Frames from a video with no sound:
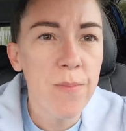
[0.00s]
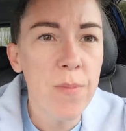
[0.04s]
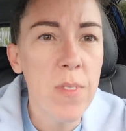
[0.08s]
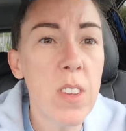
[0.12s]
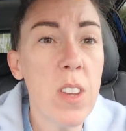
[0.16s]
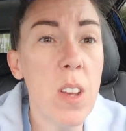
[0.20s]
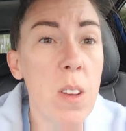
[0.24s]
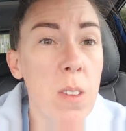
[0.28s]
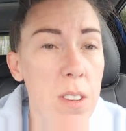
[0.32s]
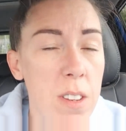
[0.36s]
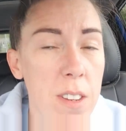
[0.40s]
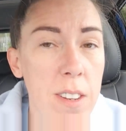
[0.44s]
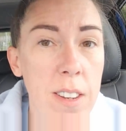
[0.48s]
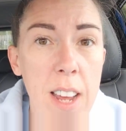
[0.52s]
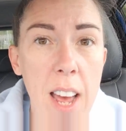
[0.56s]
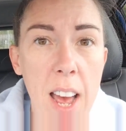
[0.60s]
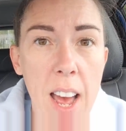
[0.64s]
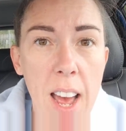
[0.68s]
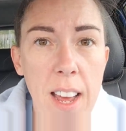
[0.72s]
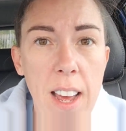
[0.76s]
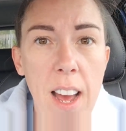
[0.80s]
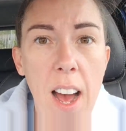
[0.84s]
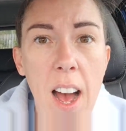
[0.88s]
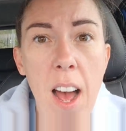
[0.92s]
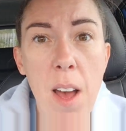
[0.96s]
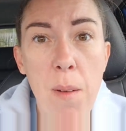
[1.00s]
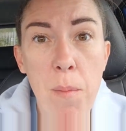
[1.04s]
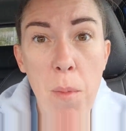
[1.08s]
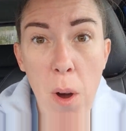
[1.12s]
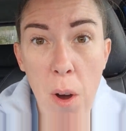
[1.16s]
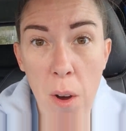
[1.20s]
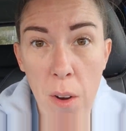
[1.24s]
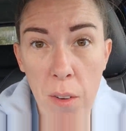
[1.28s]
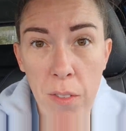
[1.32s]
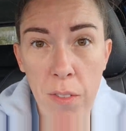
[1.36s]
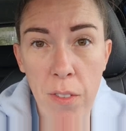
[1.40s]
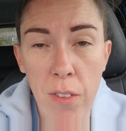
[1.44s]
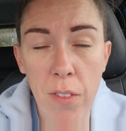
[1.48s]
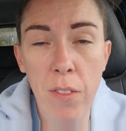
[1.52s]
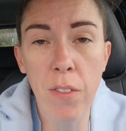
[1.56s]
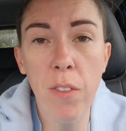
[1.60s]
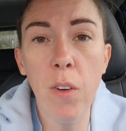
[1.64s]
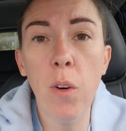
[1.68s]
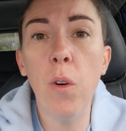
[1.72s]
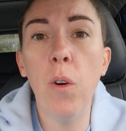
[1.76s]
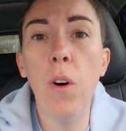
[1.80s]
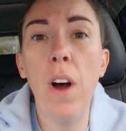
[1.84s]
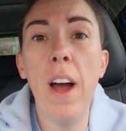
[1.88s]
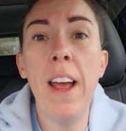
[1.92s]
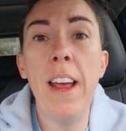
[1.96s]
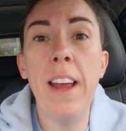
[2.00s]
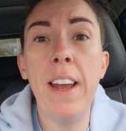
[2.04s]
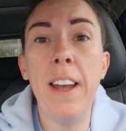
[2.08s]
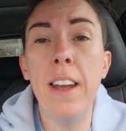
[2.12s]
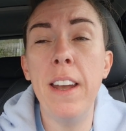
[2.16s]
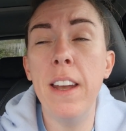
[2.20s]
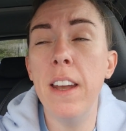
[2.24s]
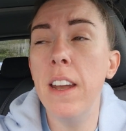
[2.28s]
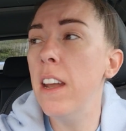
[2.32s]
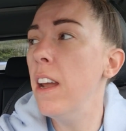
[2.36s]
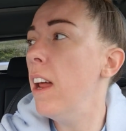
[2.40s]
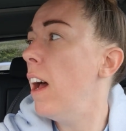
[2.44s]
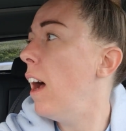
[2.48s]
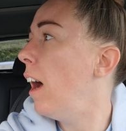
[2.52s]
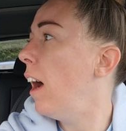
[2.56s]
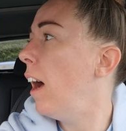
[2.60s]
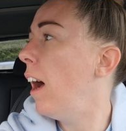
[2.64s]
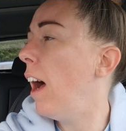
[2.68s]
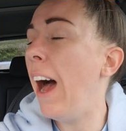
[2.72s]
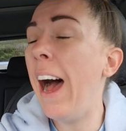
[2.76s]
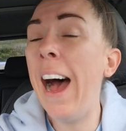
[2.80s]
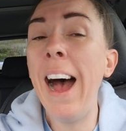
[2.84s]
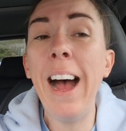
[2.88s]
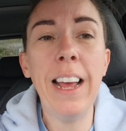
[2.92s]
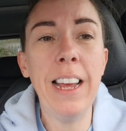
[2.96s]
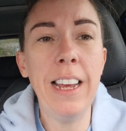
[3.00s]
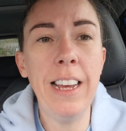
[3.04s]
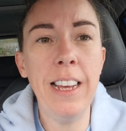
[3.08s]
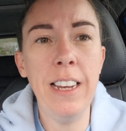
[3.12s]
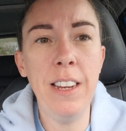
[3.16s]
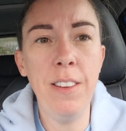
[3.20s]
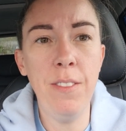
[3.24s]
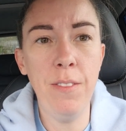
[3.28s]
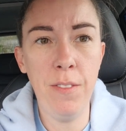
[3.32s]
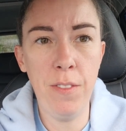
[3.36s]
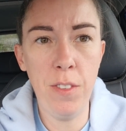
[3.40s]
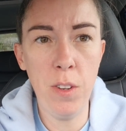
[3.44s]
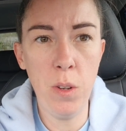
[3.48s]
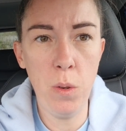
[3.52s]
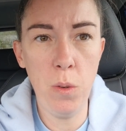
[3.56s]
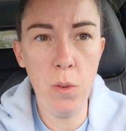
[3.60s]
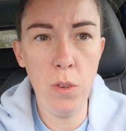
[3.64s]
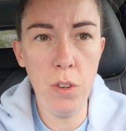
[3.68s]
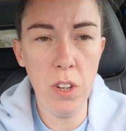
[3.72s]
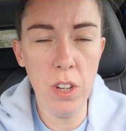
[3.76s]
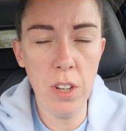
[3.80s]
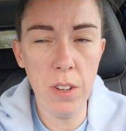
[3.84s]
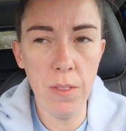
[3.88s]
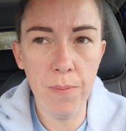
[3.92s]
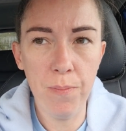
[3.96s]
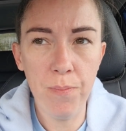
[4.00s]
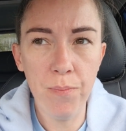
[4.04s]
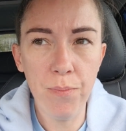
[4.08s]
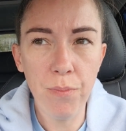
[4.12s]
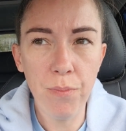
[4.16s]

So today I'm off for an iron infusion.